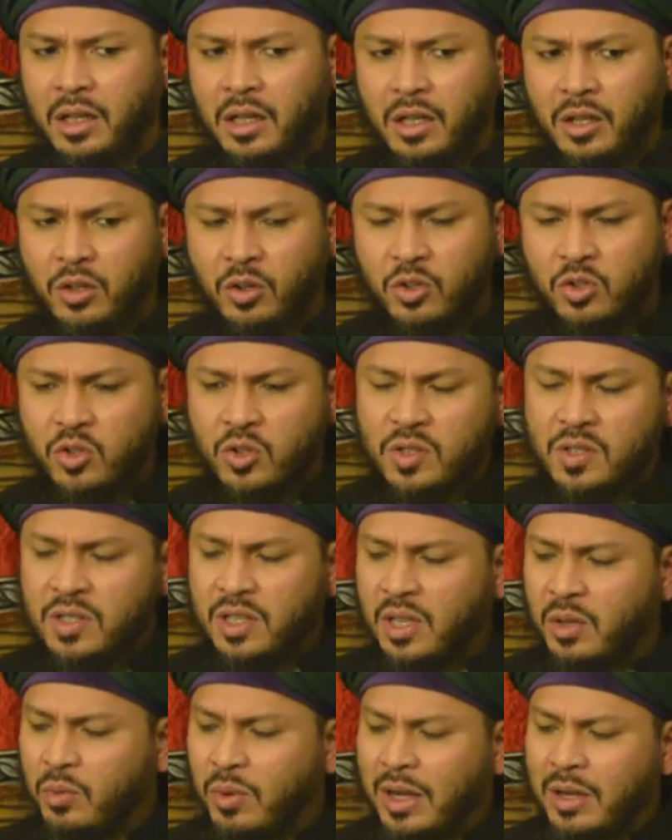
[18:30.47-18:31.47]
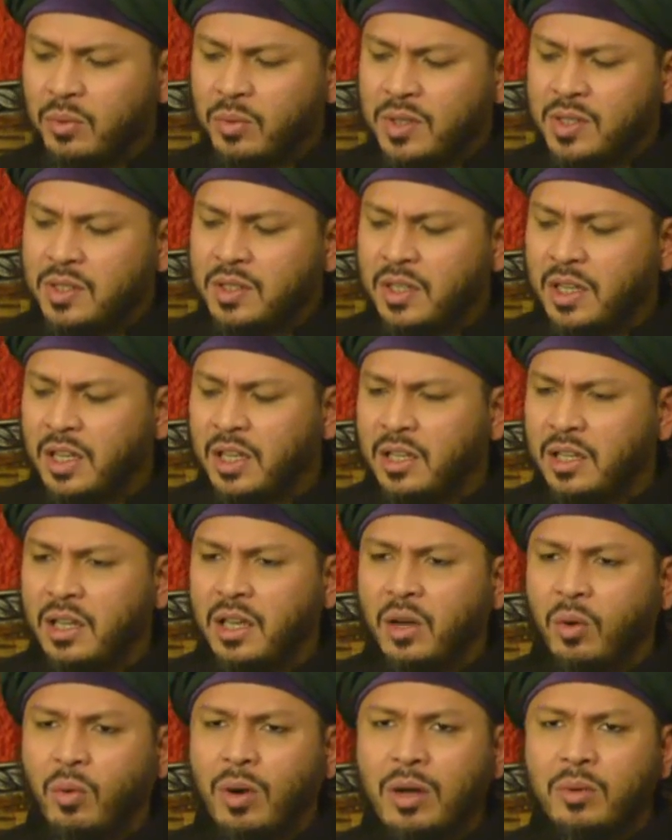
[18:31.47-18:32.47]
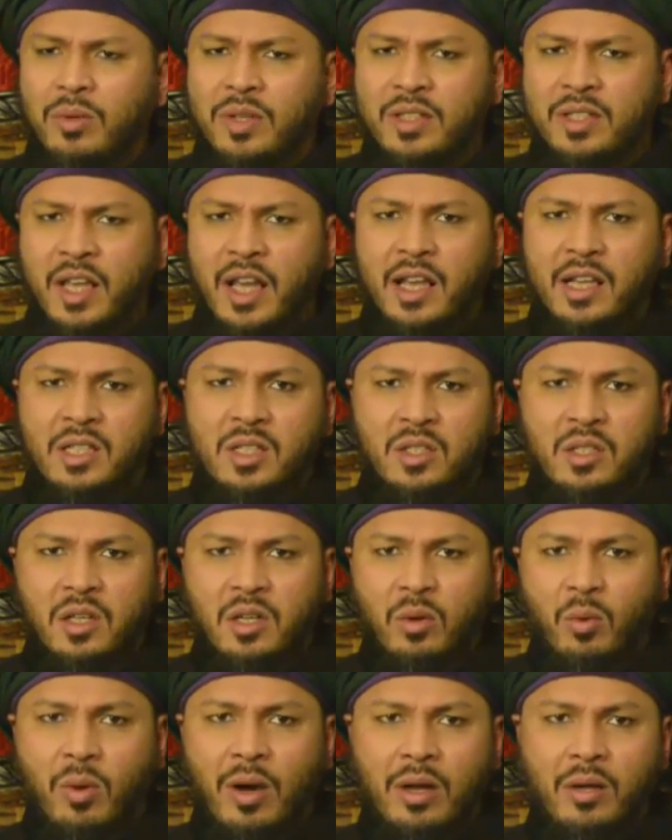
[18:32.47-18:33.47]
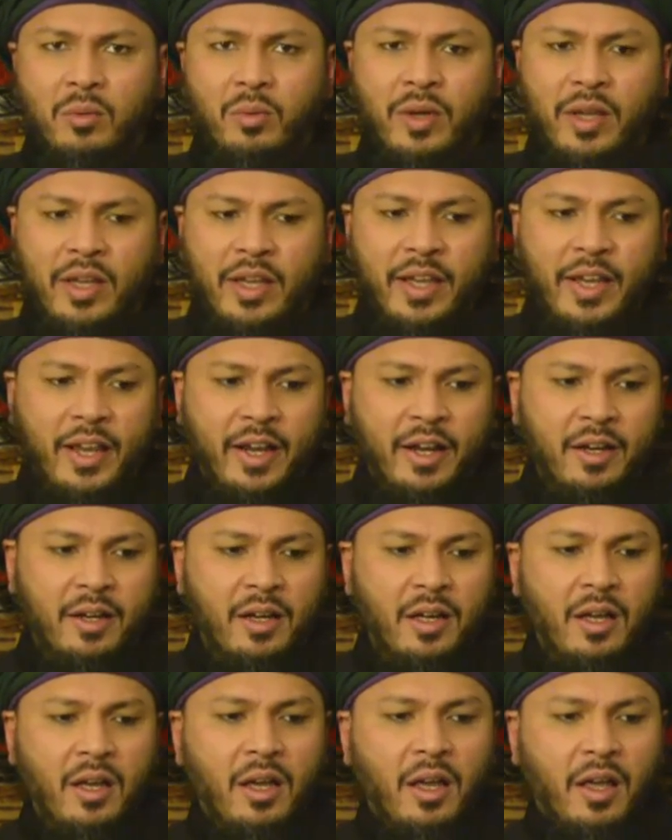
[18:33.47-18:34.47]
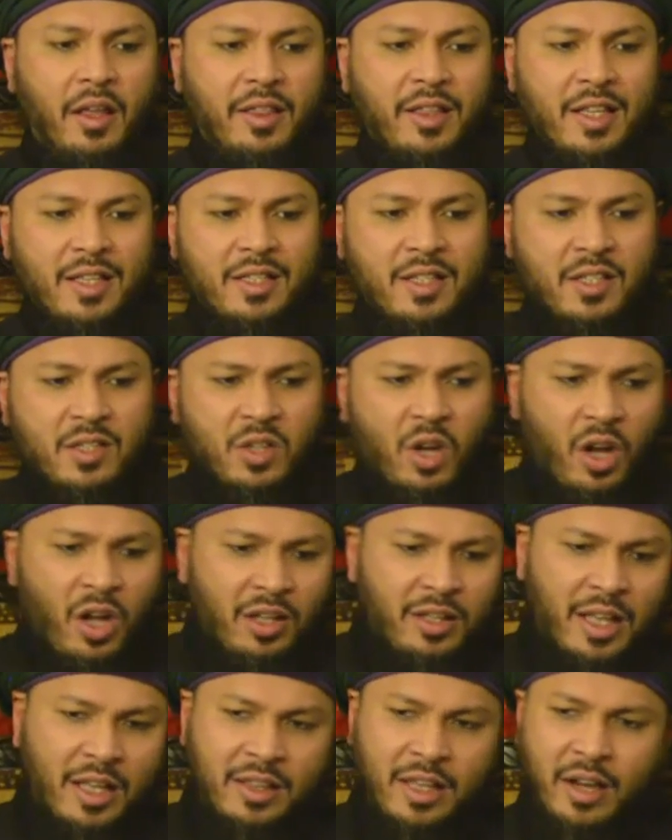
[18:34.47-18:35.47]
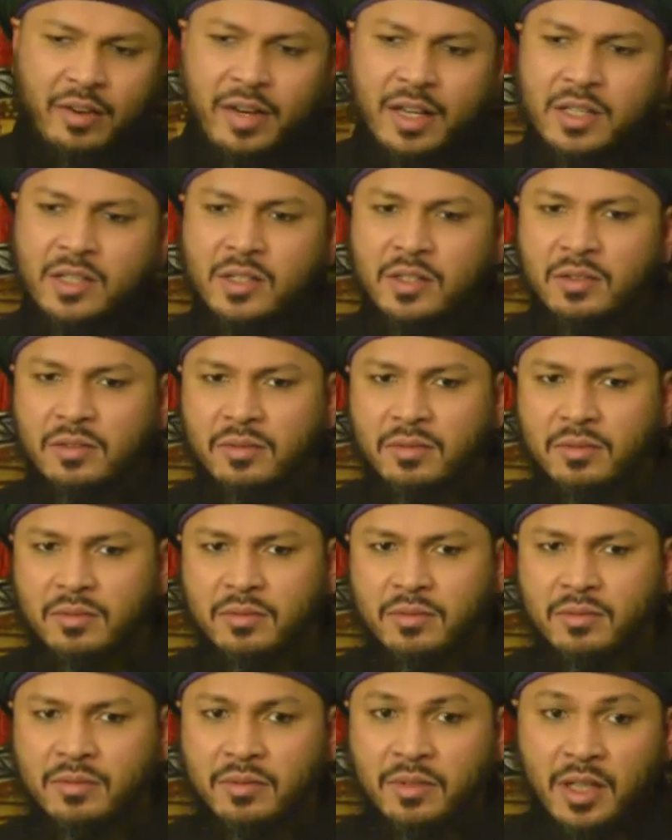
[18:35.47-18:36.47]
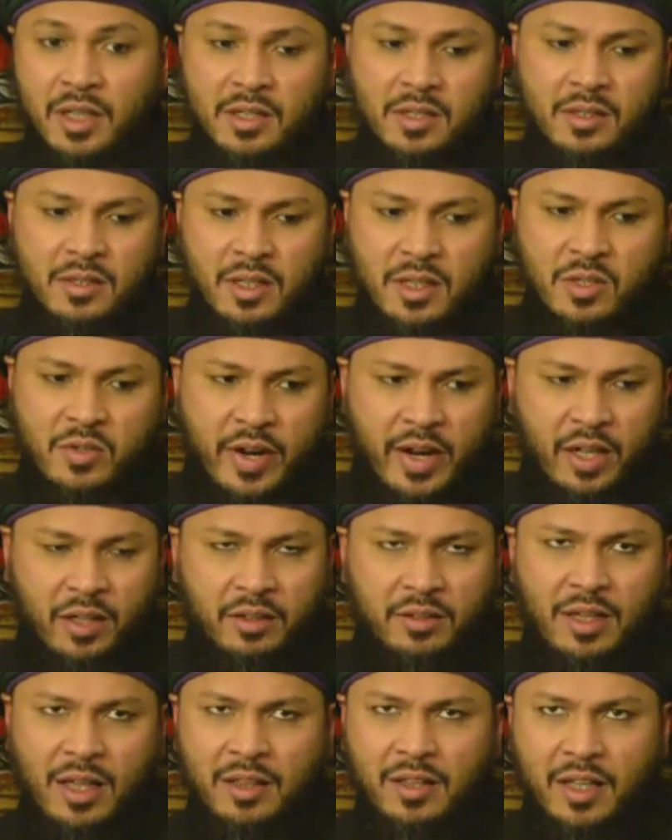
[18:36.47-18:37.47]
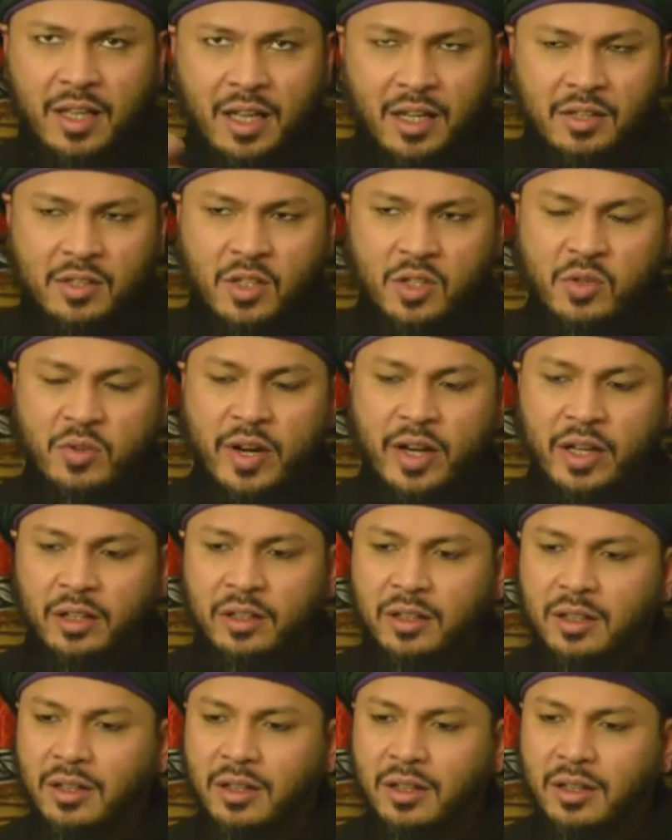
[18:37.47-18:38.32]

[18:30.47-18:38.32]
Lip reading: Don't you see what we see, what we taste, what we hear? This is all that there is. This is real. Nothing else is real.